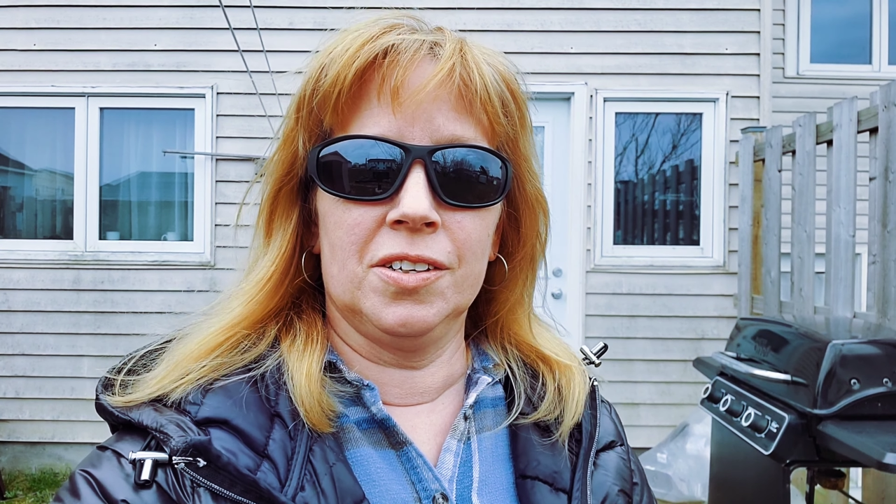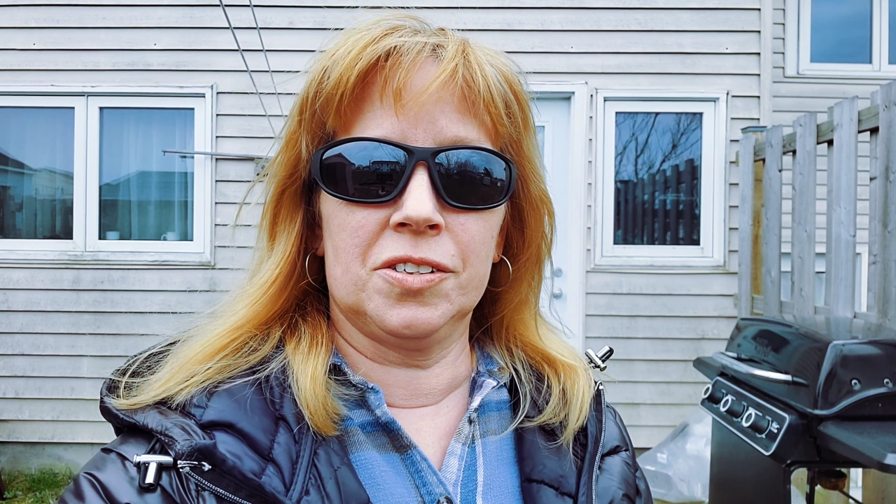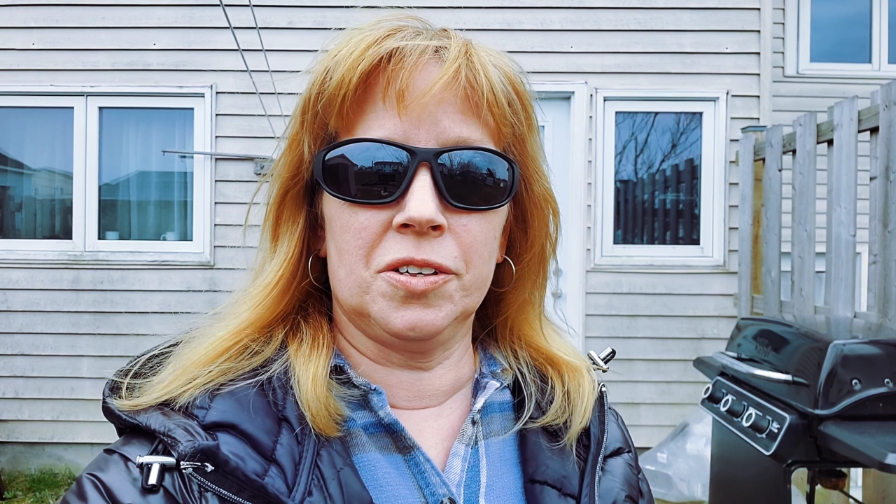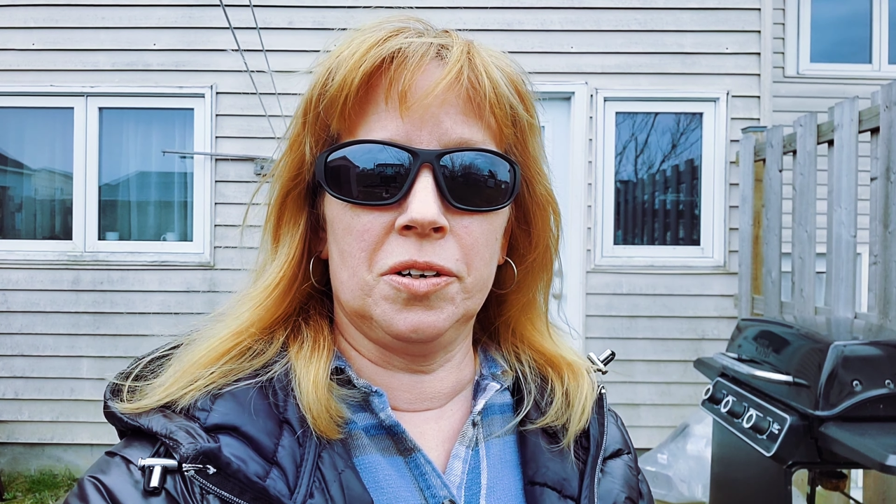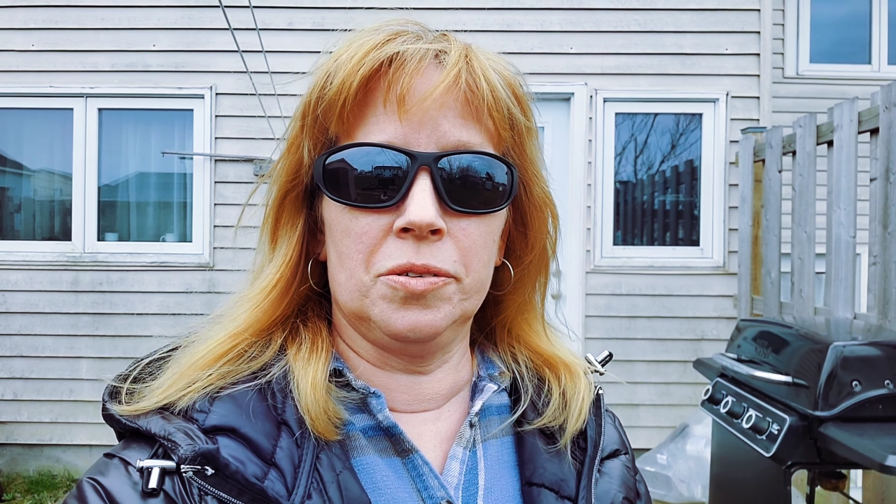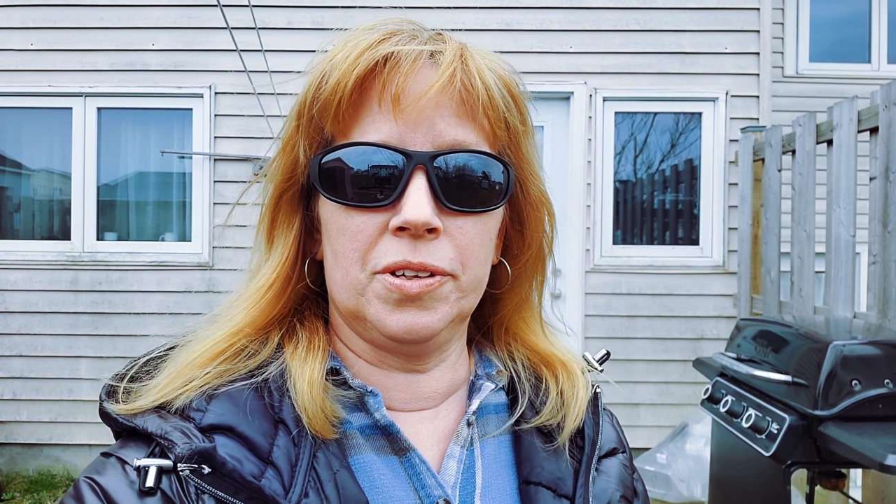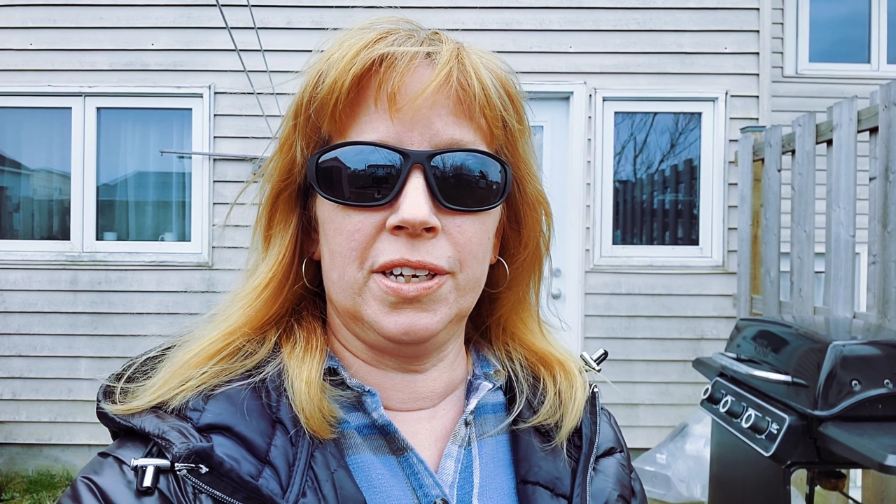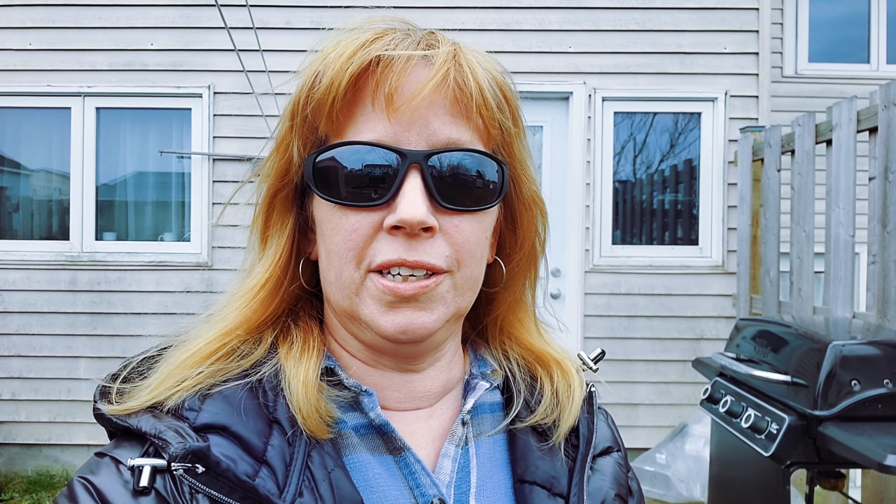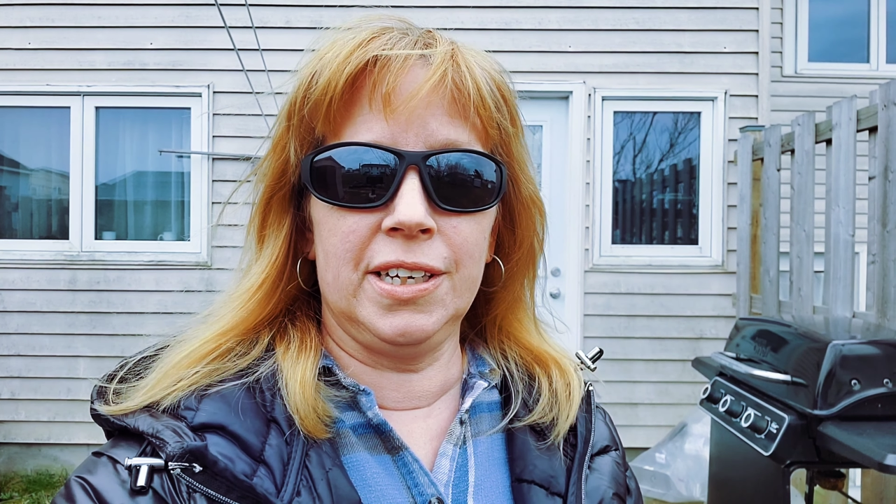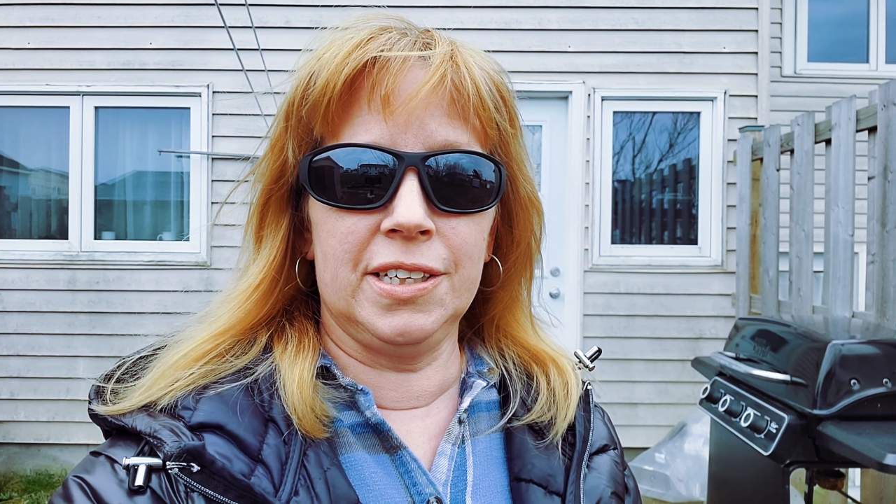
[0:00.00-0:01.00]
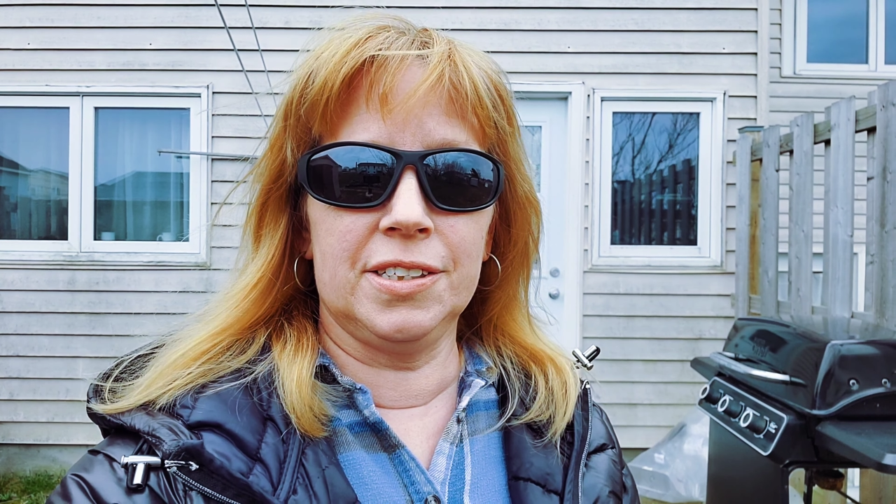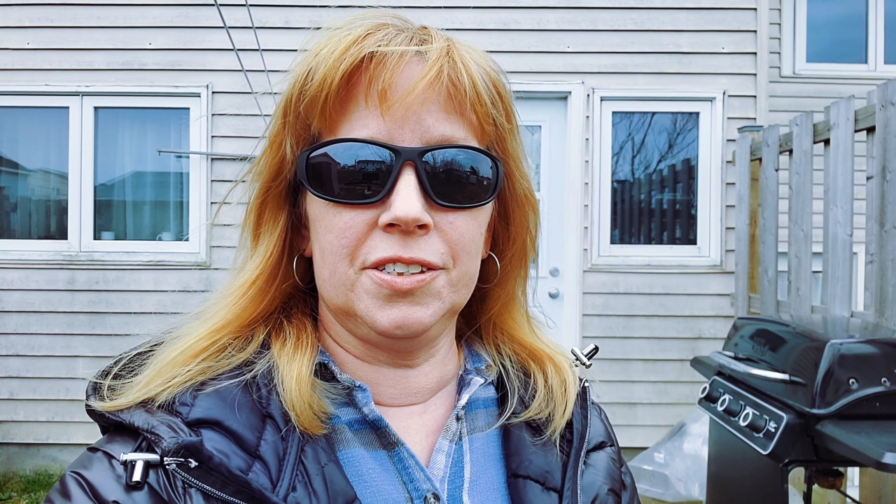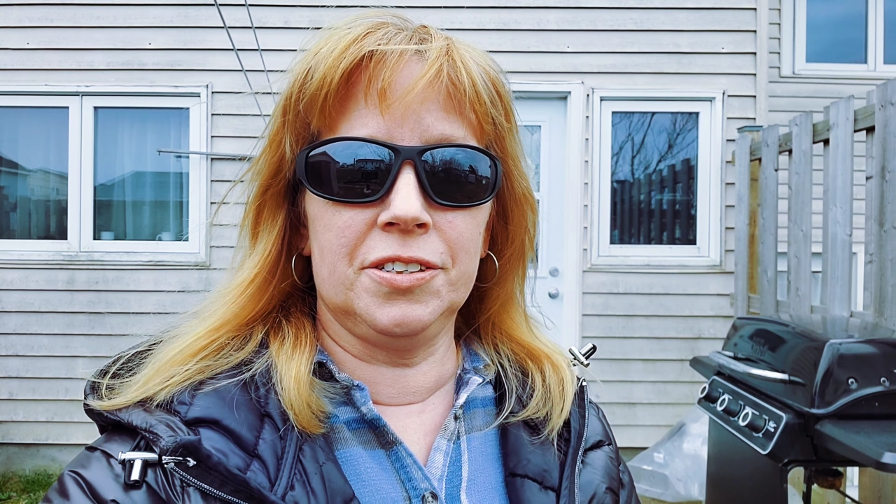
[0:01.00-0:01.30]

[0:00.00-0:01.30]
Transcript: so they needed